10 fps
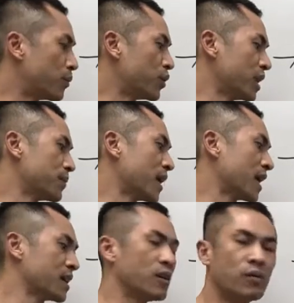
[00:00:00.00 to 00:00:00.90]
bring
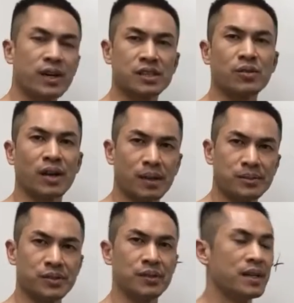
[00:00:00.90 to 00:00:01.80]
my overhead squat up
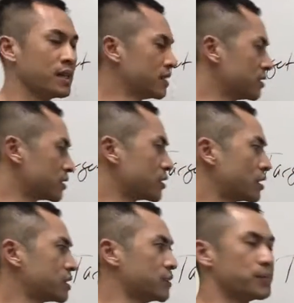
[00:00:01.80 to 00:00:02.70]
to
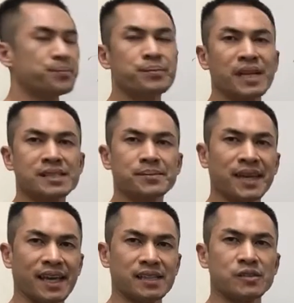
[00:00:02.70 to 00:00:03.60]
start to make some
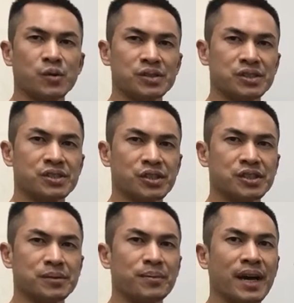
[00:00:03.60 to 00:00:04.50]
gains towards this
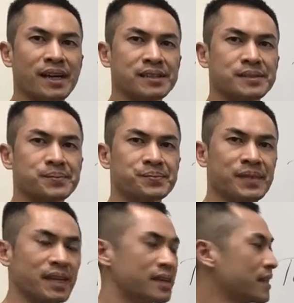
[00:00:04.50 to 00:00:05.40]
13 pounds.
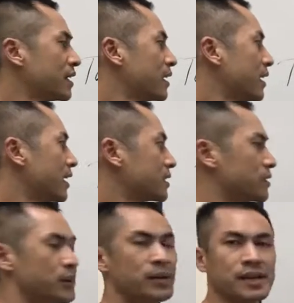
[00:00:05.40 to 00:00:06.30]
Okay, and
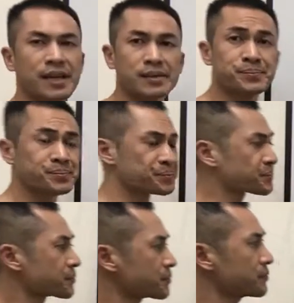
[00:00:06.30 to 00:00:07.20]
so again,
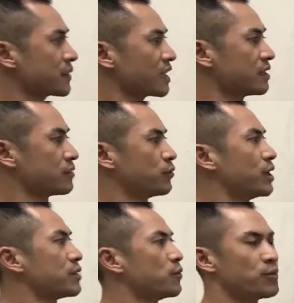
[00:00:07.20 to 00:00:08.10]

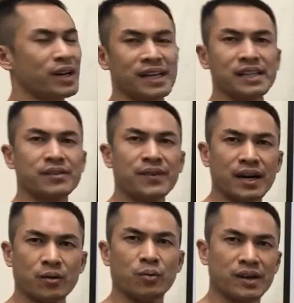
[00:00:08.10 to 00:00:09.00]
one, we want to
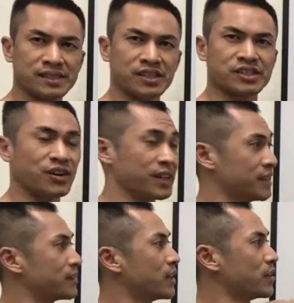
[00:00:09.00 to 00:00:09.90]
identify what is our
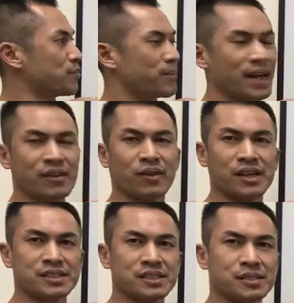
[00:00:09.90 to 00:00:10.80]
target, right? Mattie
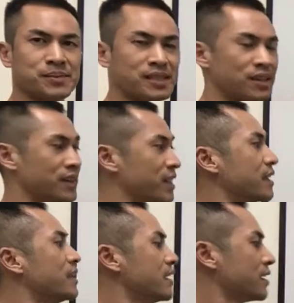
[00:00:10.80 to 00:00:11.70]
Rogers is my
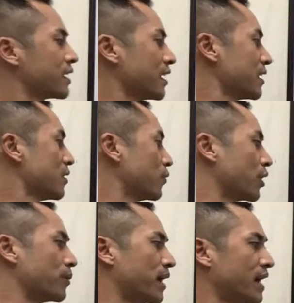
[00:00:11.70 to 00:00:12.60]
target. Okay,
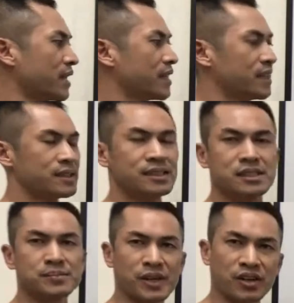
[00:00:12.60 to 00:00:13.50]
where am I? This
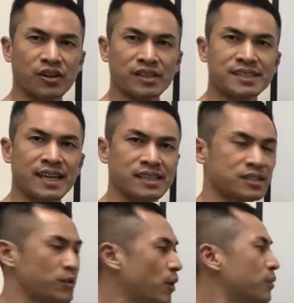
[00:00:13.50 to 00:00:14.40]
is my current status
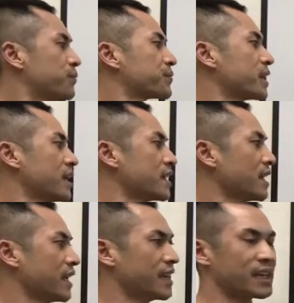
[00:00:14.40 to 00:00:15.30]
quo. Okay,
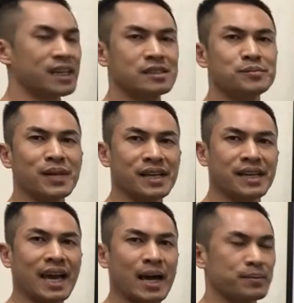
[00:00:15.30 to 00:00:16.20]
and that gives you my
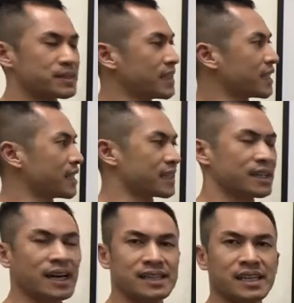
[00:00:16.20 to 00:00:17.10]
gap. I can
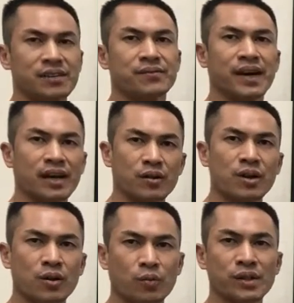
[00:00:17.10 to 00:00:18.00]
identify
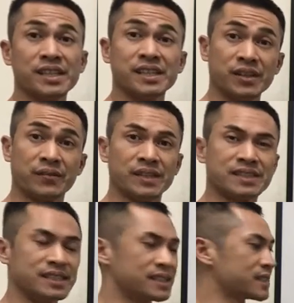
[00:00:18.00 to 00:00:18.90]
what the difference
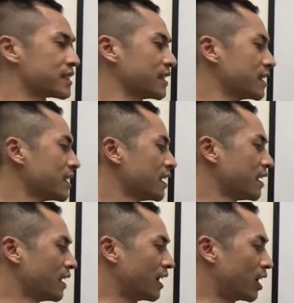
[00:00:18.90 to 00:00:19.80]
is. Okay?
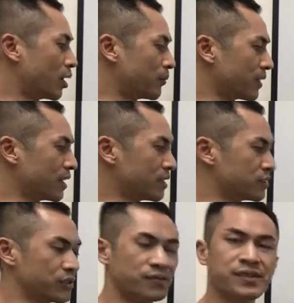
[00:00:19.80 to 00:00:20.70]
I'll
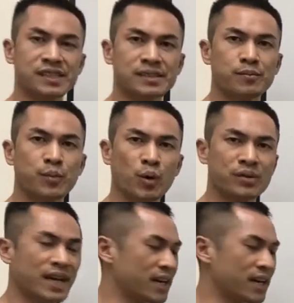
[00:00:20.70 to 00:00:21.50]
do a fishbone